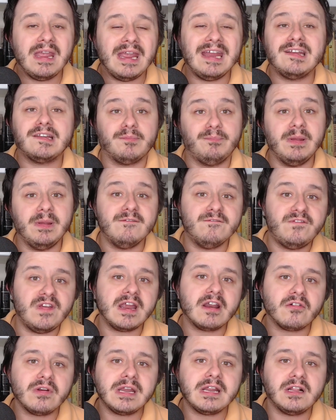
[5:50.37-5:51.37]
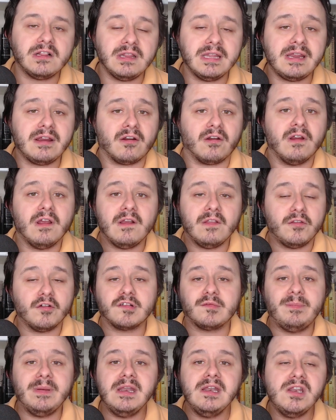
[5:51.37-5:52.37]
It's been very clear.
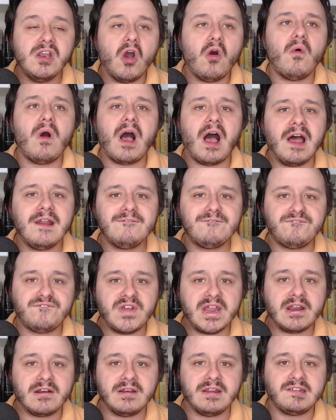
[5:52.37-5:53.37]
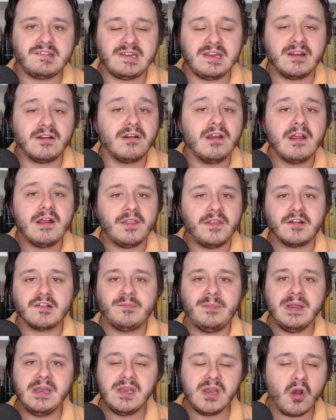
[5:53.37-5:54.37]
There's been no unfairness here. There's
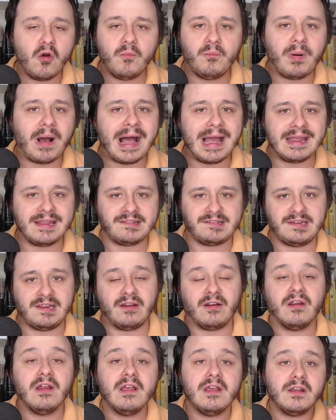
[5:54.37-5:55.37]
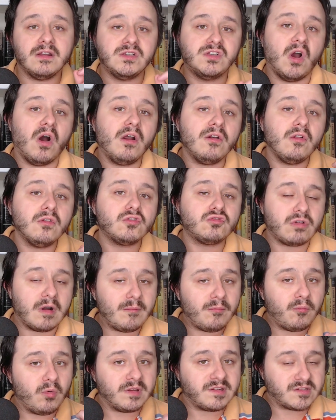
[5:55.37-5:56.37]
been no bias here. Donald
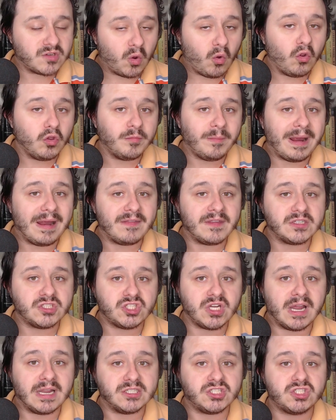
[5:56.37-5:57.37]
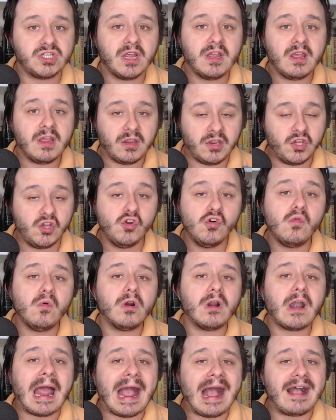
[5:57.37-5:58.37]
Trump was told by the judge, you
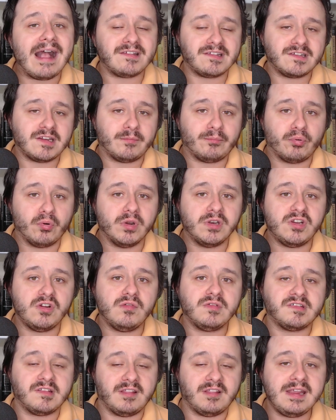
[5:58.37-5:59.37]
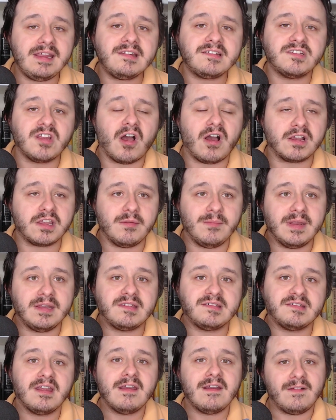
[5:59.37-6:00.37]
were asked to produce these
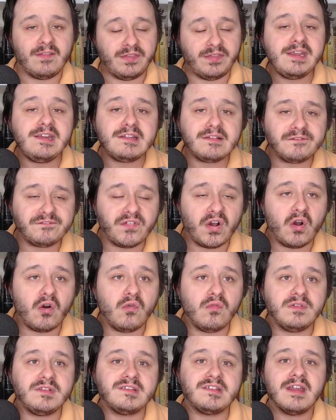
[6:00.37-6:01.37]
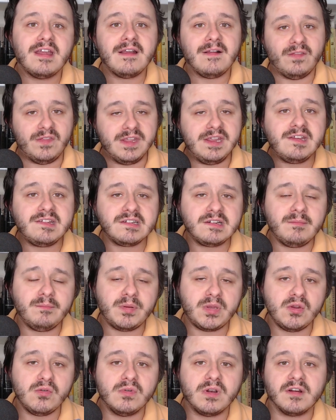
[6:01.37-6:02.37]
documents, these phones, these
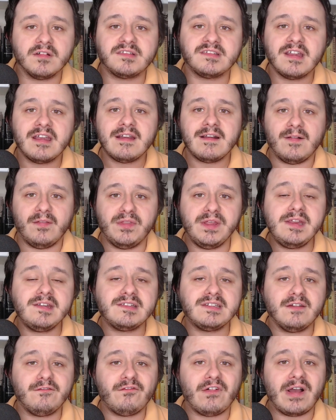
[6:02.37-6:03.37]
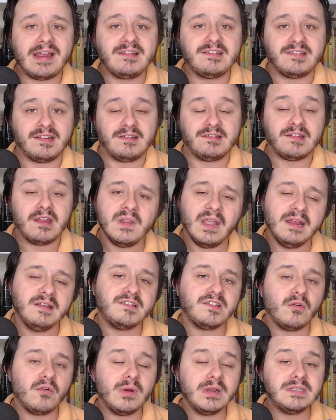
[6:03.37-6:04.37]
computers, these devices. And
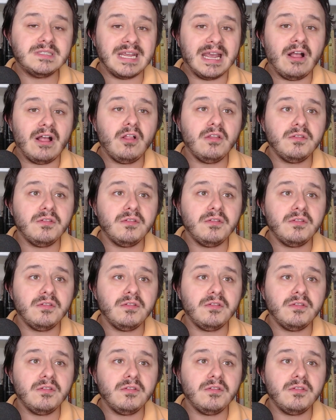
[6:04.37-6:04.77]
so until